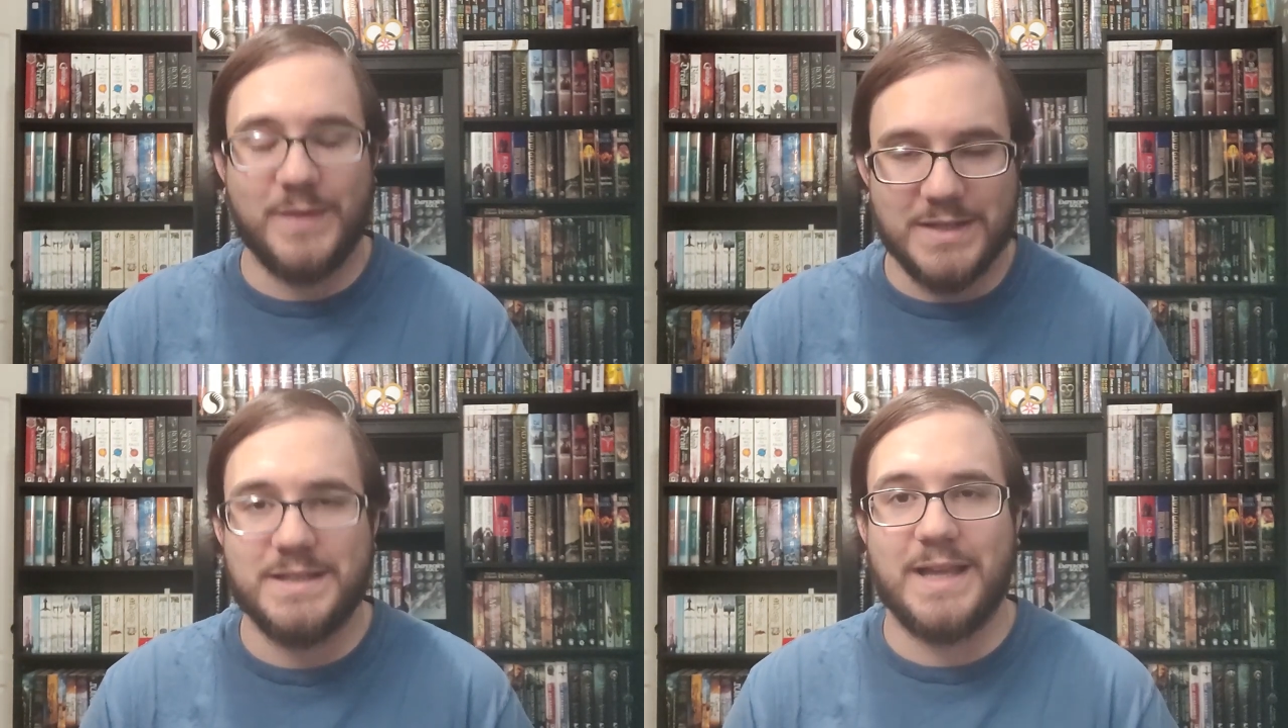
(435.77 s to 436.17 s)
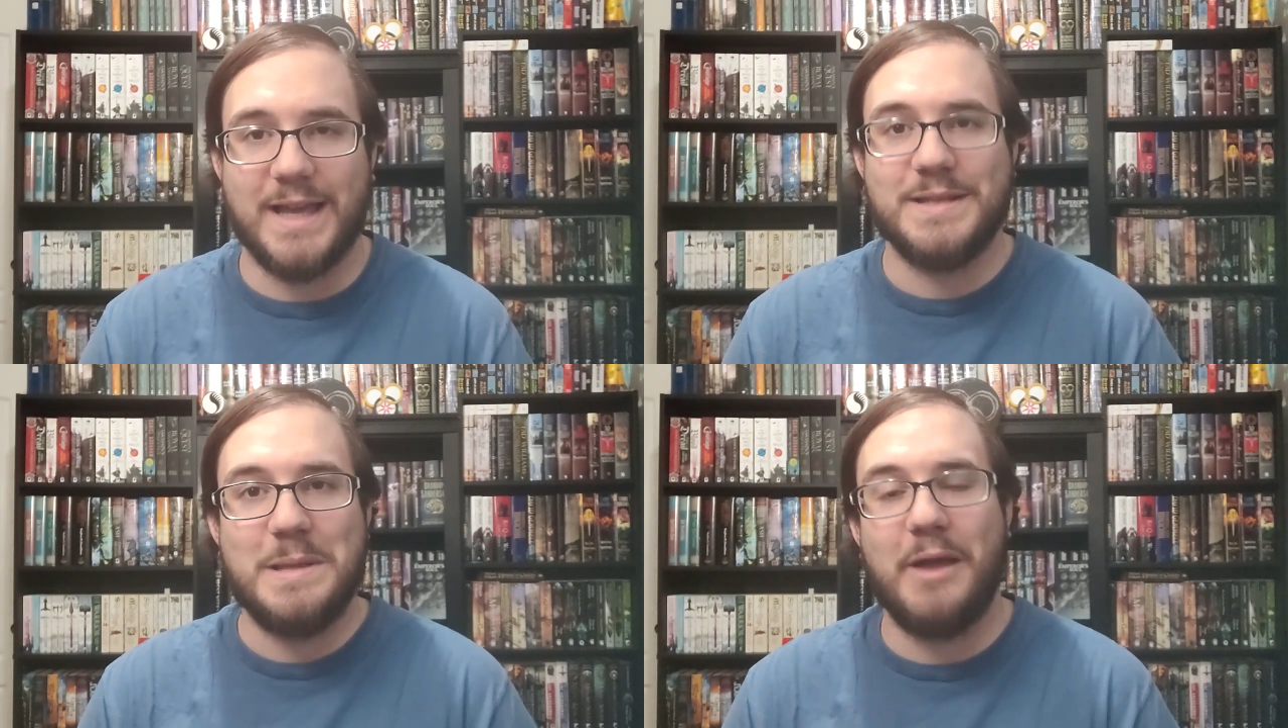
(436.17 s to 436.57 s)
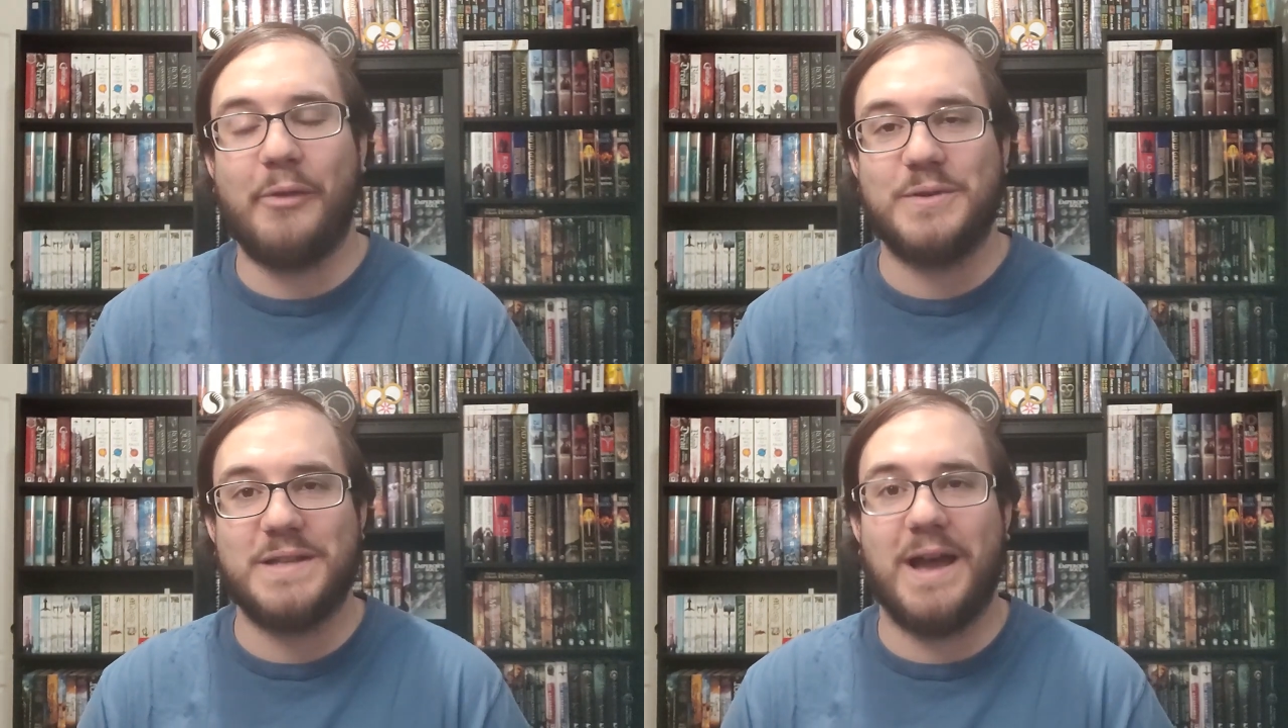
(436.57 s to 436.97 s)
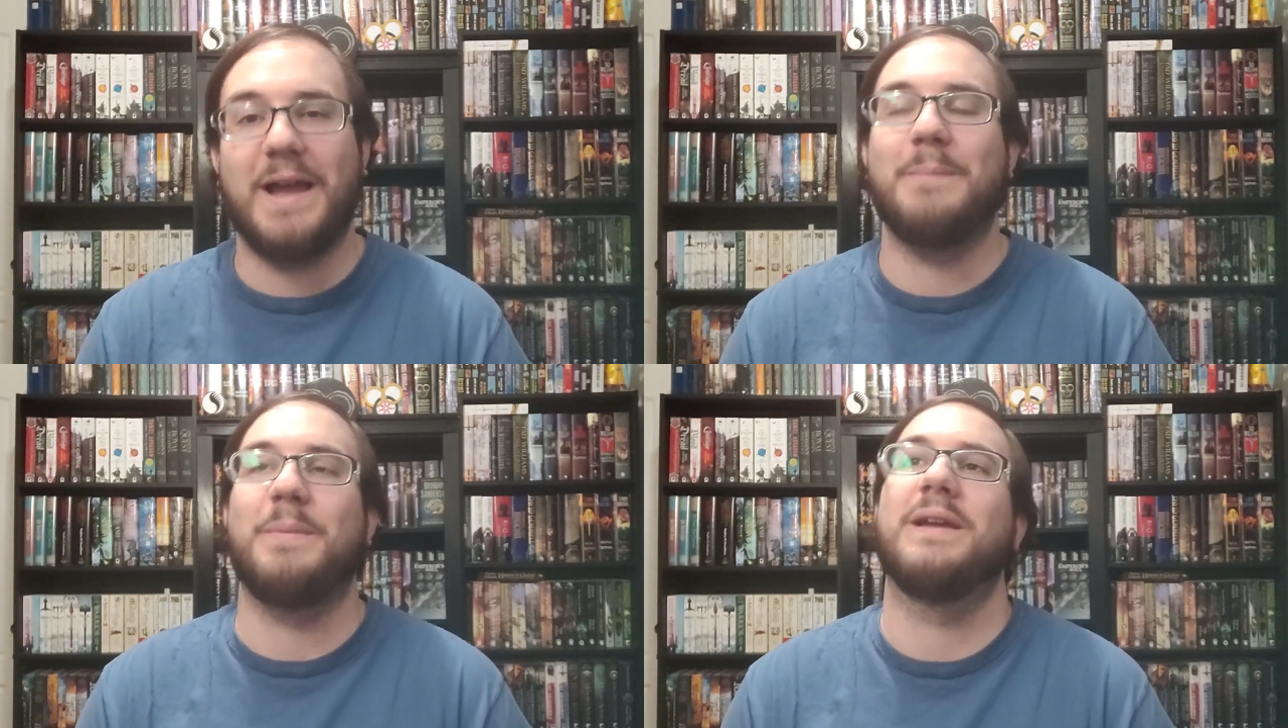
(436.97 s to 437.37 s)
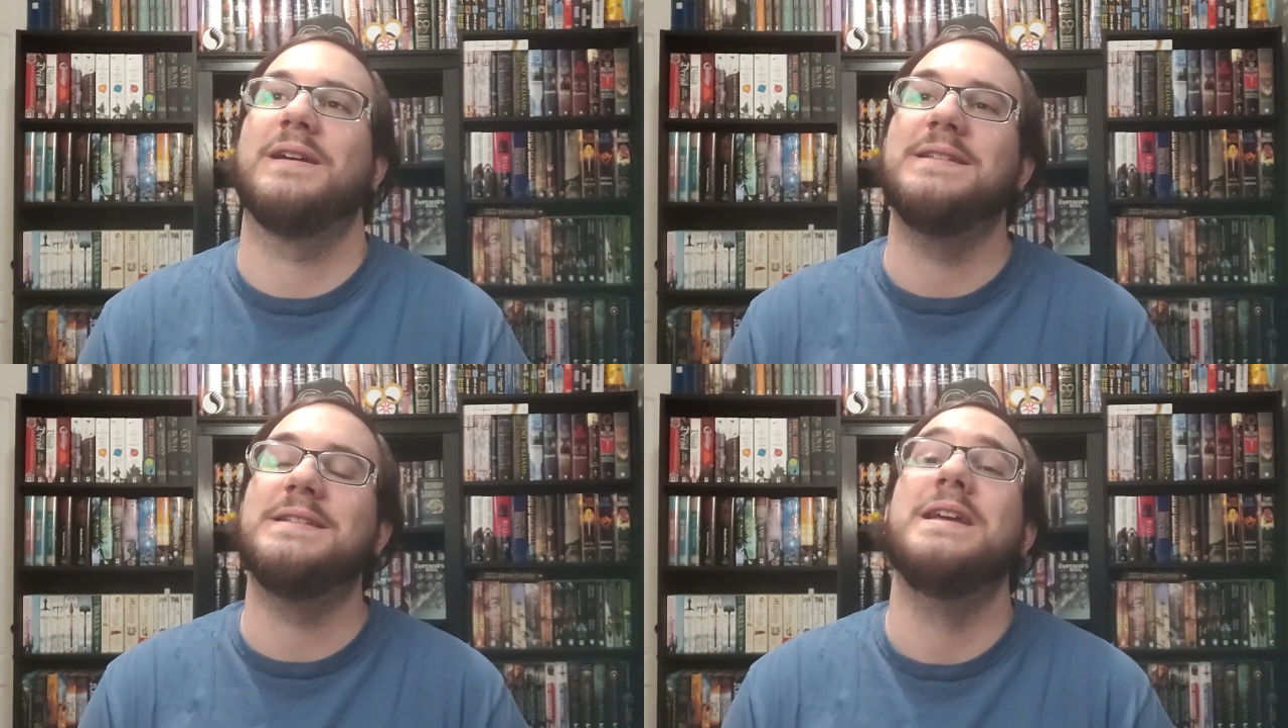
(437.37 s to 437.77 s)
is to get to the other side,
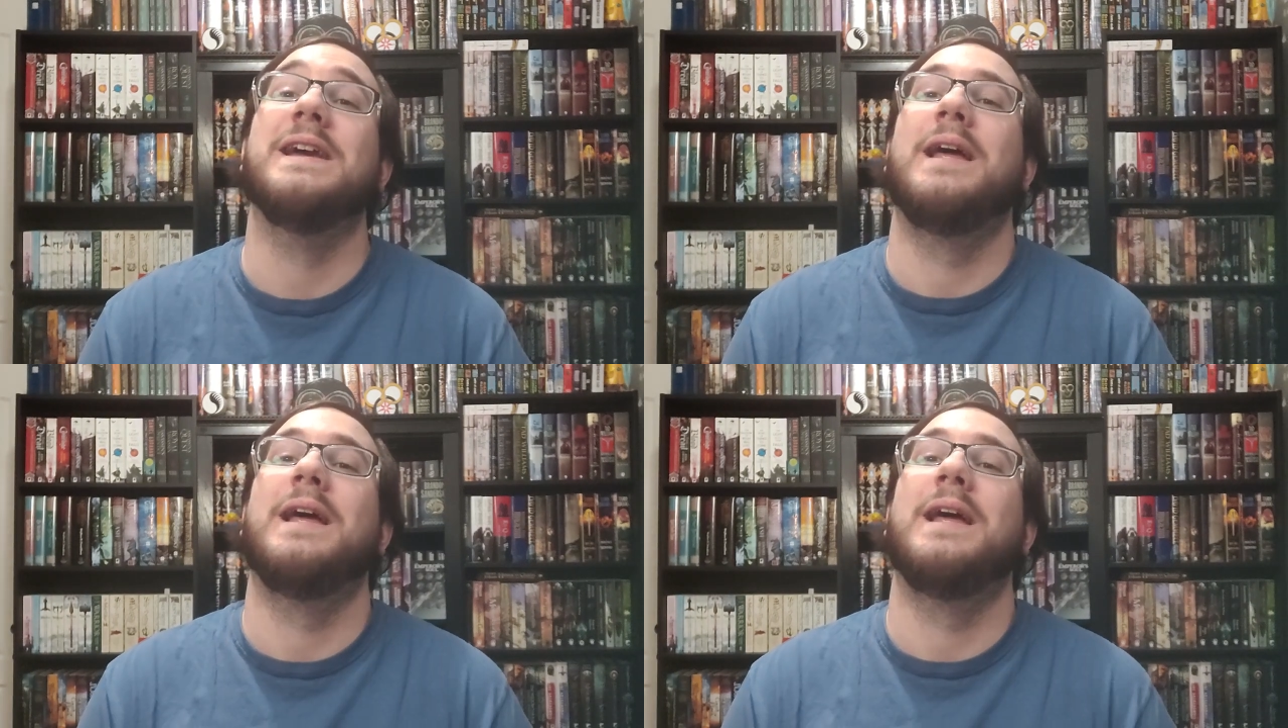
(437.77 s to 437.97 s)
because,